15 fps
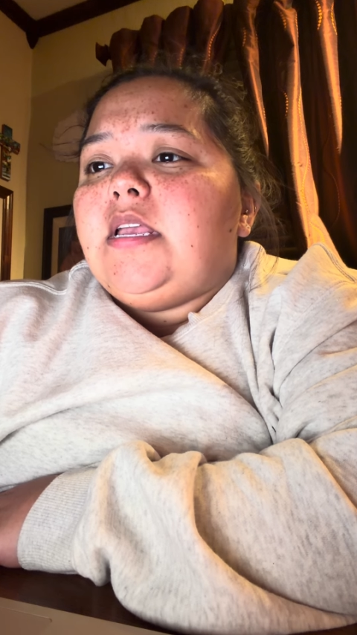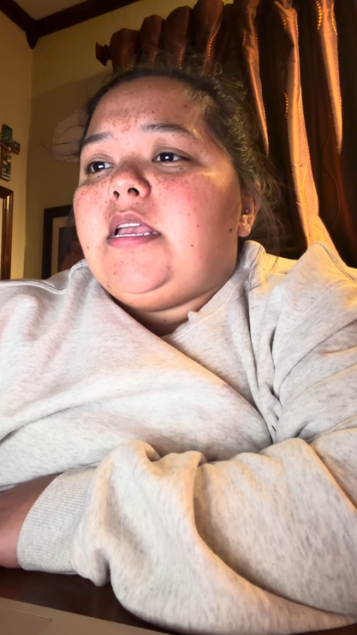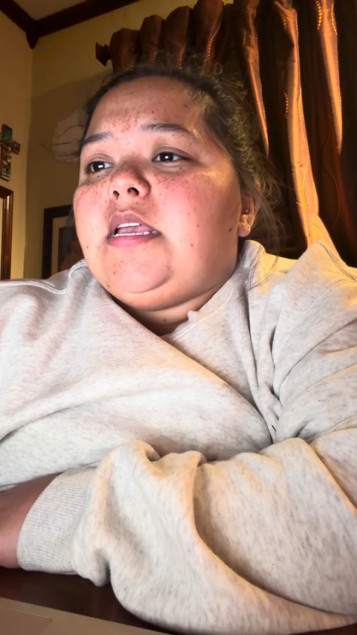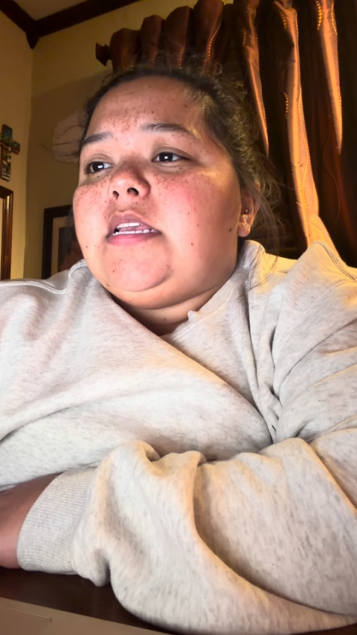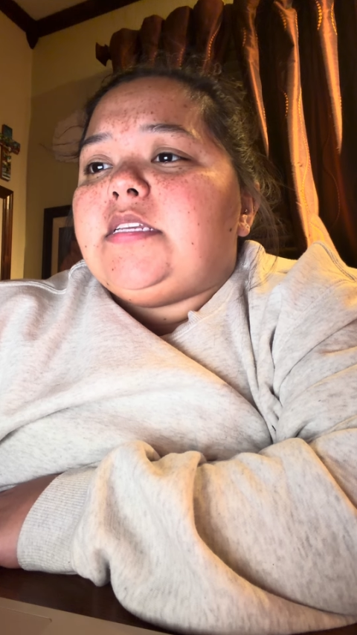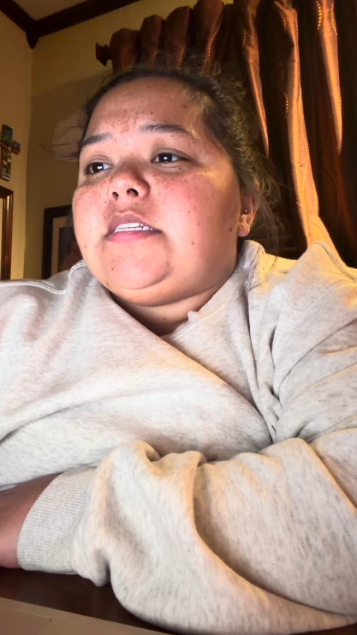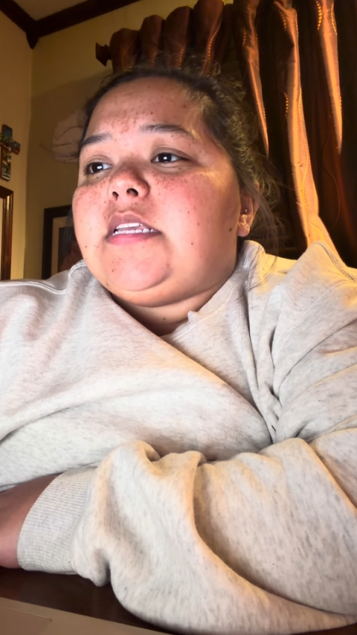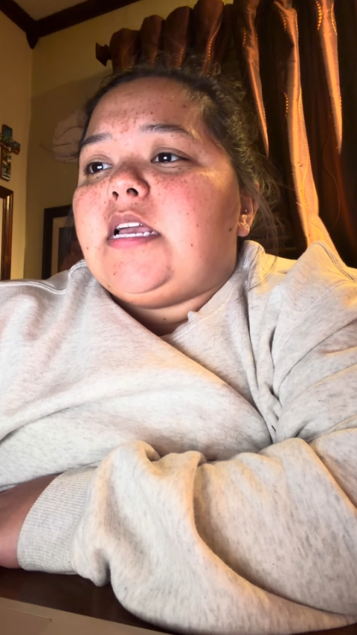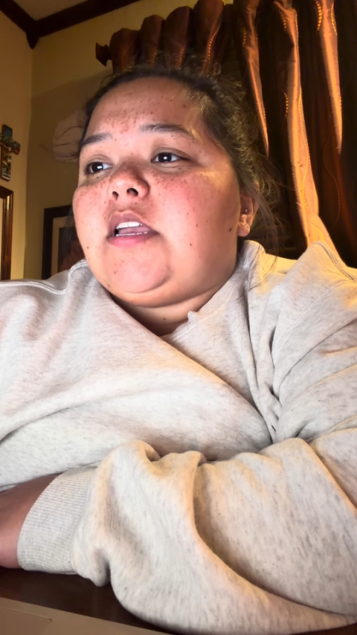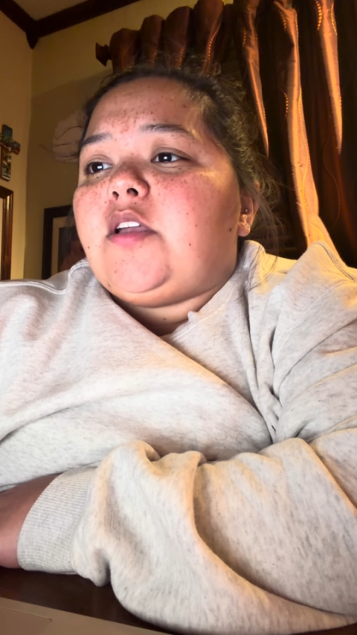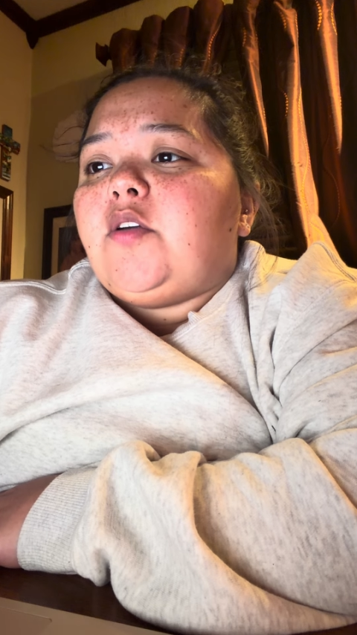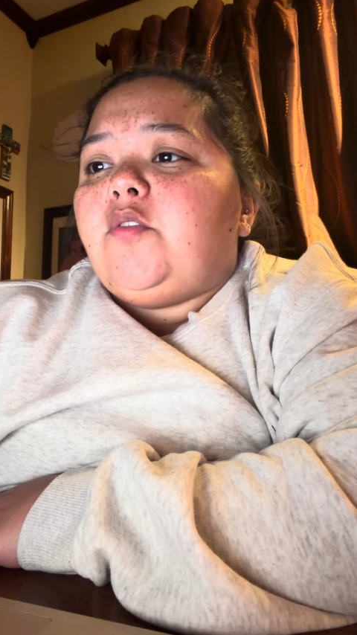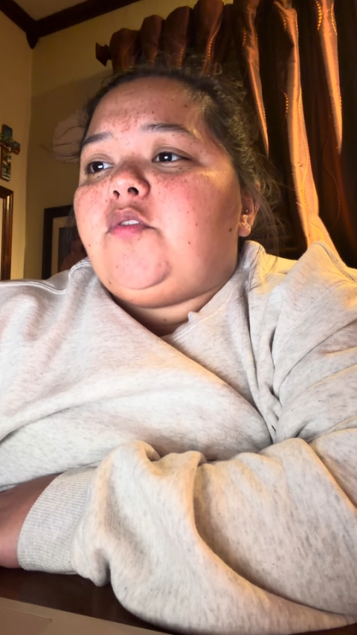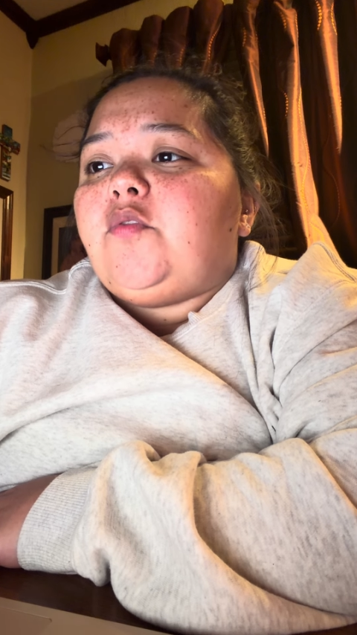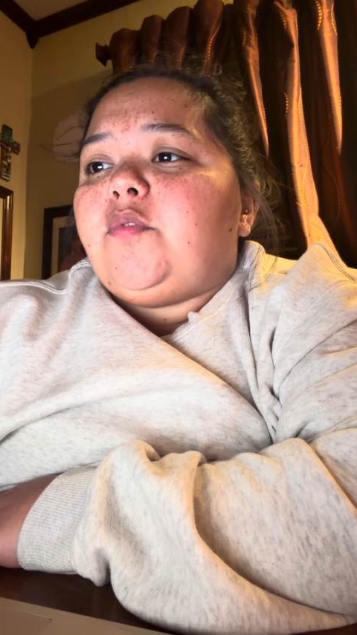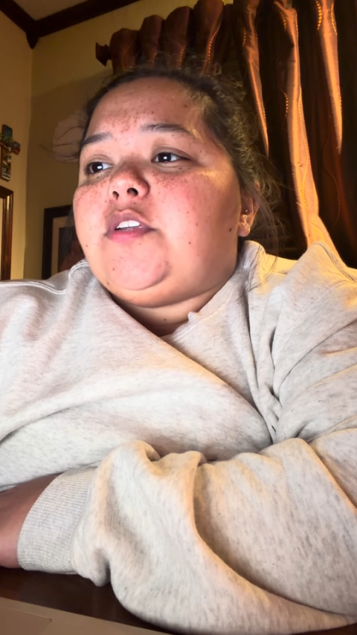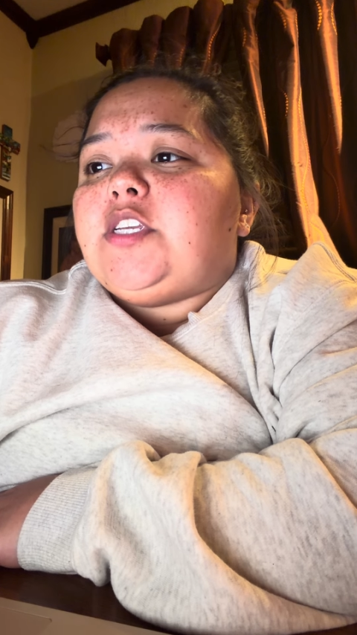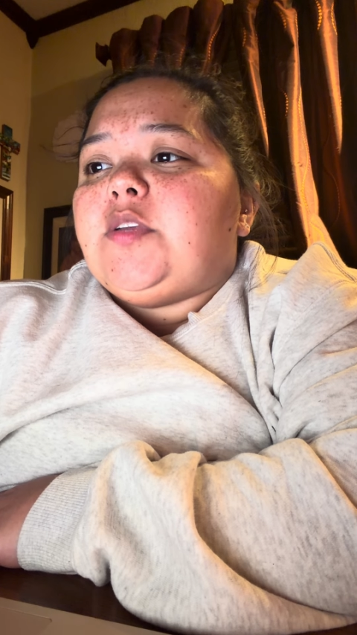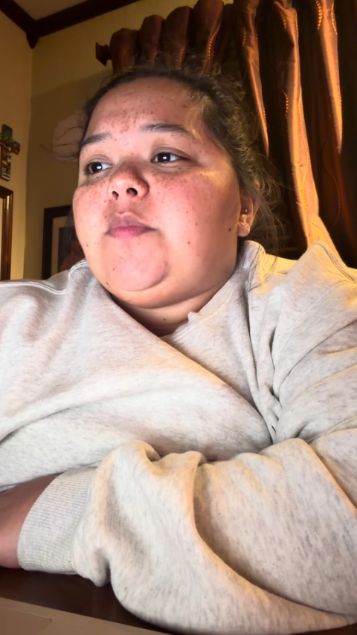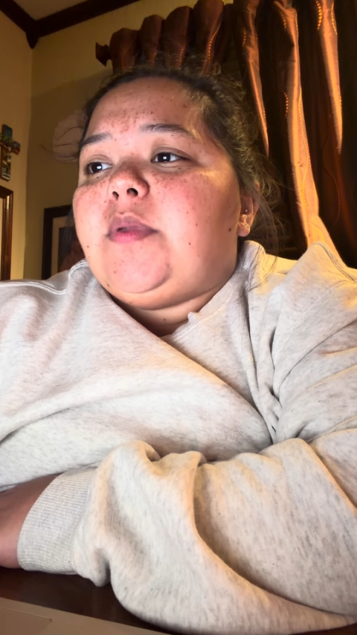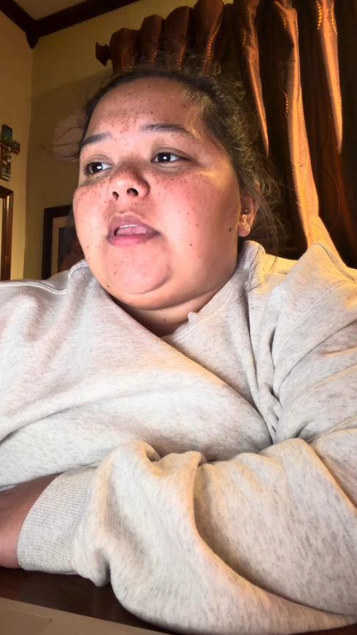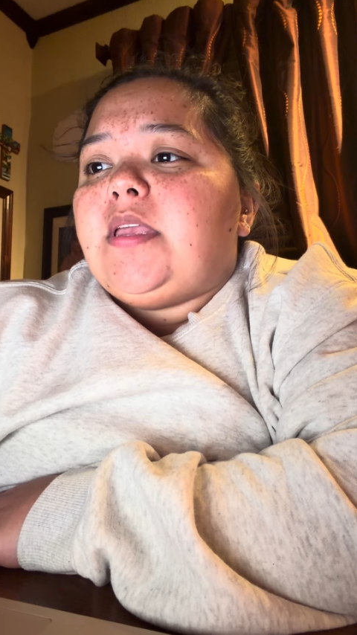is that code
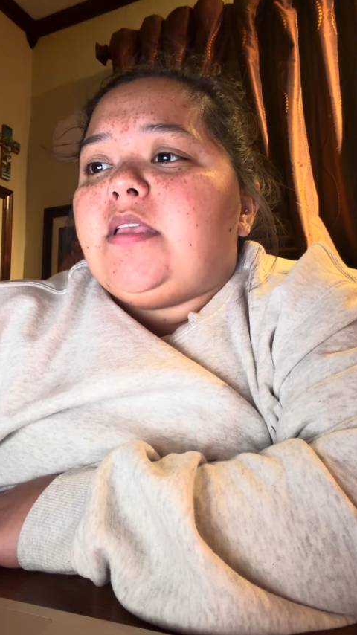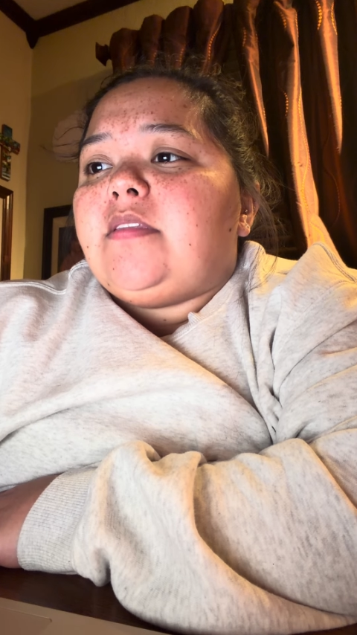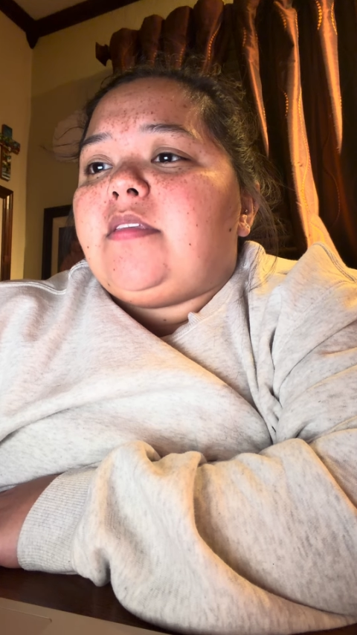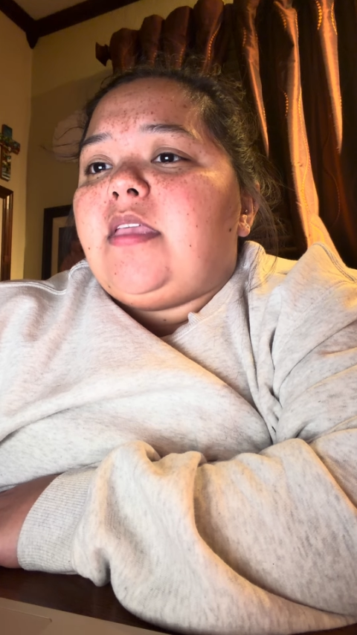switching begins